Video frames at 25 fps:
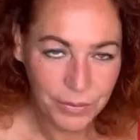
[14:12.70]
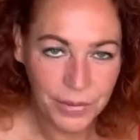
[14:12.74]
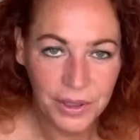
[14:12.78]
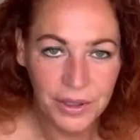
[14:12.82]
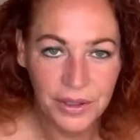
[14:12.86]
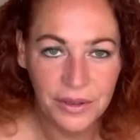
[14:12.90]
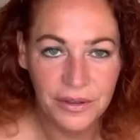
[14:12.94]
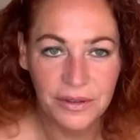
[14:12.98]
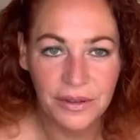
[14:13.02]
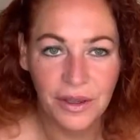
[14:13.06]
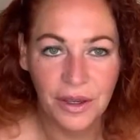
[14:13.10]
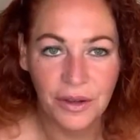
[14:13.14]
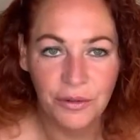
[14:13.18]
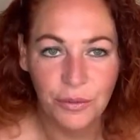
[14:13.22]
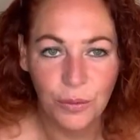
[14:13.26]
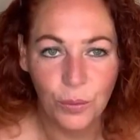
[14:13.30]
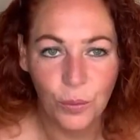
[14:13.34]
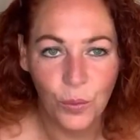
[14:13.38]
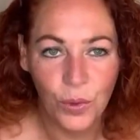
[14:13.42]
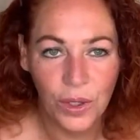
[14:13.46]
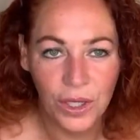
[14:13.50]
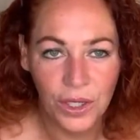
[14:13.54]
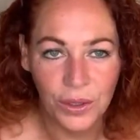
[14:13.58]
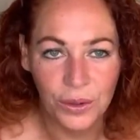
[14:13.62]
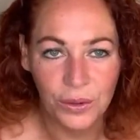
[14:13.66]
Because I
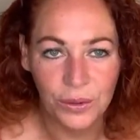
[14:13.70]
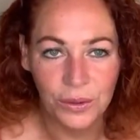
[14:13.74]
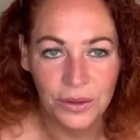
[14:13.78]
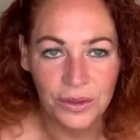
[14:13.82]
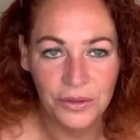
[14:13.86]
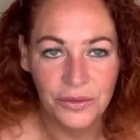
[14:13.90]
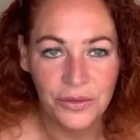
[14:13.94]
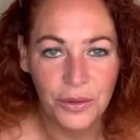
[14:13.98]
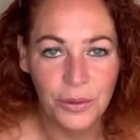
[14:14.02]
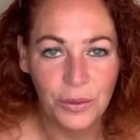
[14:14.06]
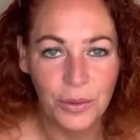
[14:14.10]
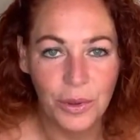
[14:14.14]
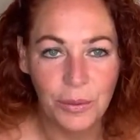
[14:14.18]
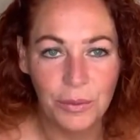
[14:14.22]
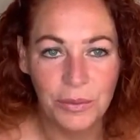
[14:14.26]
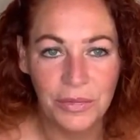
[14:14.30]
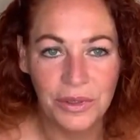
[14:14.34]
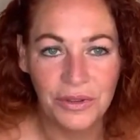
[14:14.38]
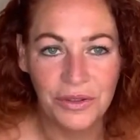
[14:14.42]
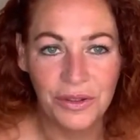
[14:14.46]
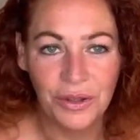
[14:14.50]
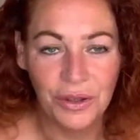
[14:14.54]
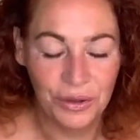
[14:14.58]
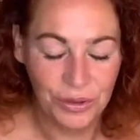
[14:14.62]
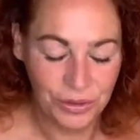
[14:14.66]
will if you want me
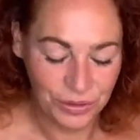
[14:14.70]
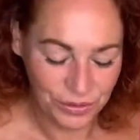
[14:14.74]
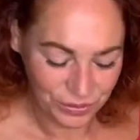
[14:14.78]
to.